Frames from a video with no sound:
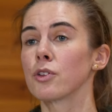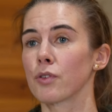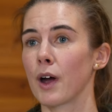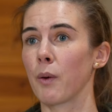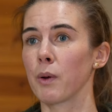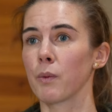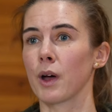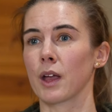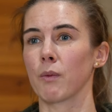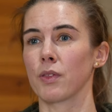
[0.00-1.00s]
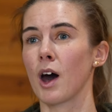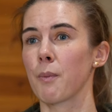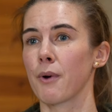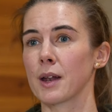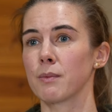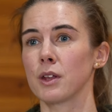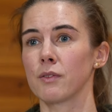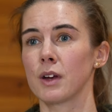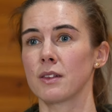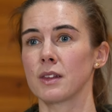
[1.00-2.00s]
the trial we were working with Harper Adams
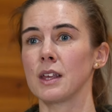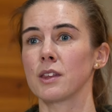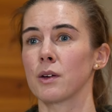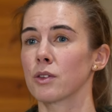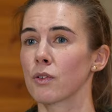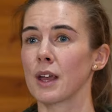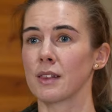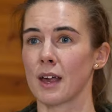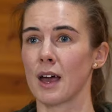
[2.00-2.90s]
University so it's great to